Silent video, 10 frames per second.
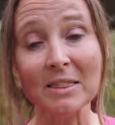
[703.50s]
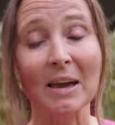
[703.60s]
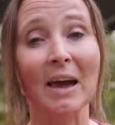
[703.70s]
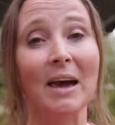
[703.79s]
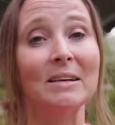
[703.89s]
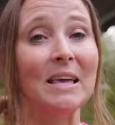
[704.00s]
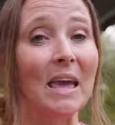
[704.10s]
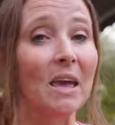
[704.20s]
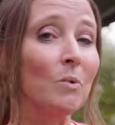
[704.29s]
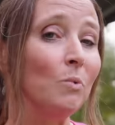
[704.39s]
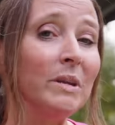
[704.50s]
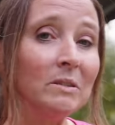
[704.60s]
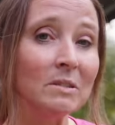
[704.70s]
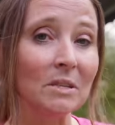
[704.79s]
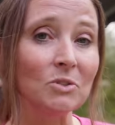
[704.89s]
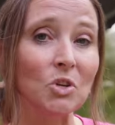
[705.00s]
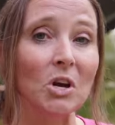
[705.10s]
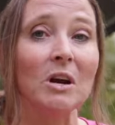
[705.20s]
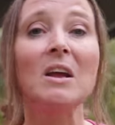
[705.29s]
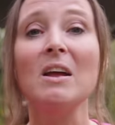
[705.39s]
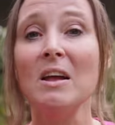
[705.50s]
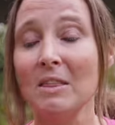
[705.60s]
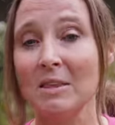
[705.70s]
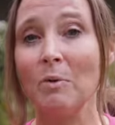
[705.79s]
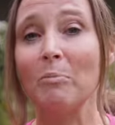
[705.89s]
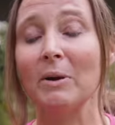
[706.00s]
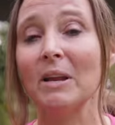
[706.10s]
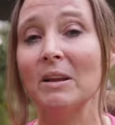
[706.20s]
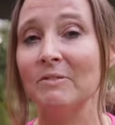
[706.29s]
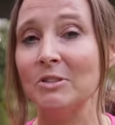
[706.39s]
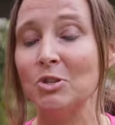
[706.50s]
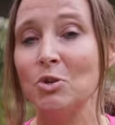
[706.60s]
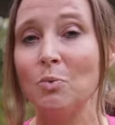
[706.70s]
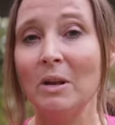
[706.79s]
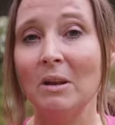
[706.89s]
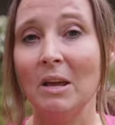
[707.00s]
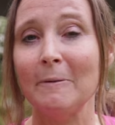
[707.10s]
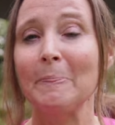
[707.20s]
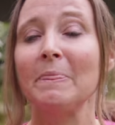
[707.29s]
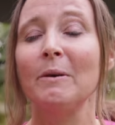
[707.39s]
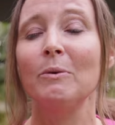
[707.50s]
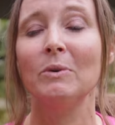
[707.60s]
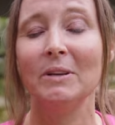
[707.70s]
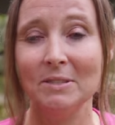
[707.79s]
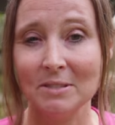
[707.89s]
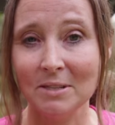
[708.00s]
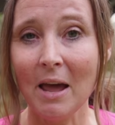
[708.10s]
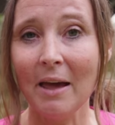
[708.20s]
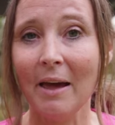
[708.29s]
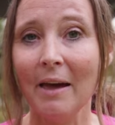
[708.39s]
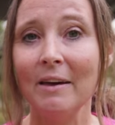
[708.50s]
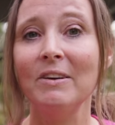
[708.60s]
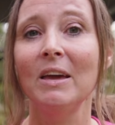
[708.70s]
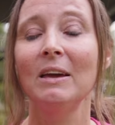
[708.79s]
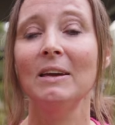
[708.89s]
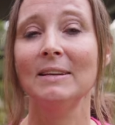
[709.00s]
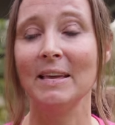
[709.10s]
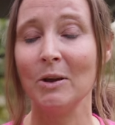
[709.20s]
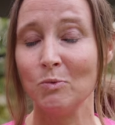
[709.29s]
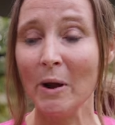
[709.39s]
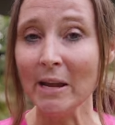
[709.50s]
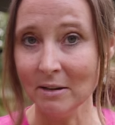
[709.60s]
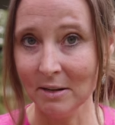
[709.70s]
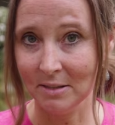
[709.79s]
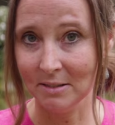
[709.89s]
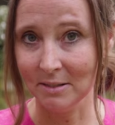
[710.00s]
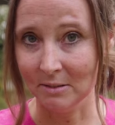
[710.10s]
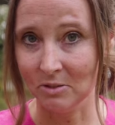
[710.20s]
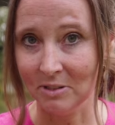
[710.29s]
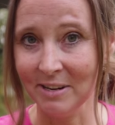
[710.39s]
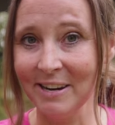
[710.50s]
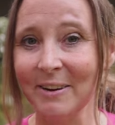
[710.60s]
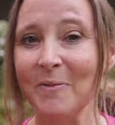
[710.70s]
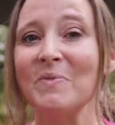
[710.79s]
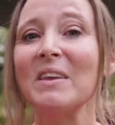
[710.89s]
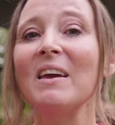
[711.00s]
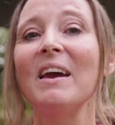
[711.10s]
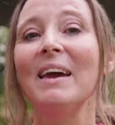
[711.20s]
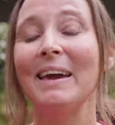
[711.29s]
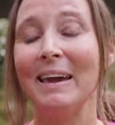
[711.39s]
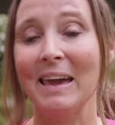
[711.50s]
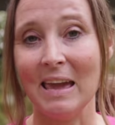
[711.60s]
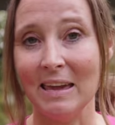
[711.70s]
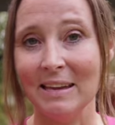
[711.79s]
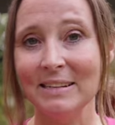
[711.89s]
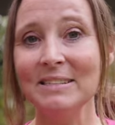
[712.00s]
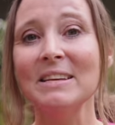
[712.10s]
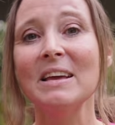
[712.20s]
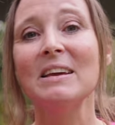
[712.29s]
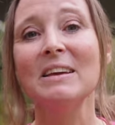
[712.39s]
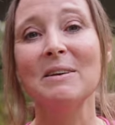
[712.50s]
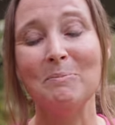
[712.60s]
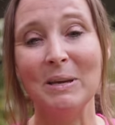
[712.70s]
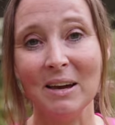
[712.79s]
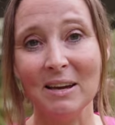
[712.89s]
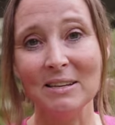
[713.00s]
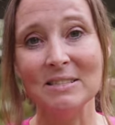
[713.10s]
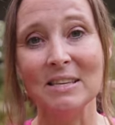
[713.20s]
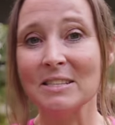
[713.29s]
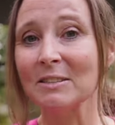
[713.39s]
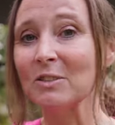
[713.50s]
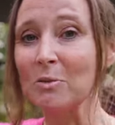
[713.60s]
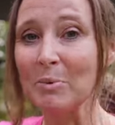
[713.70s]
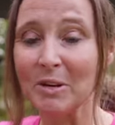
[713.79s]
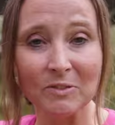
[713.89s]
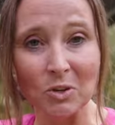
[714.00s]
that has a wind sensor that will bring it in if it's too windy. What it does not have is a rain sensor. And because it's a little bit of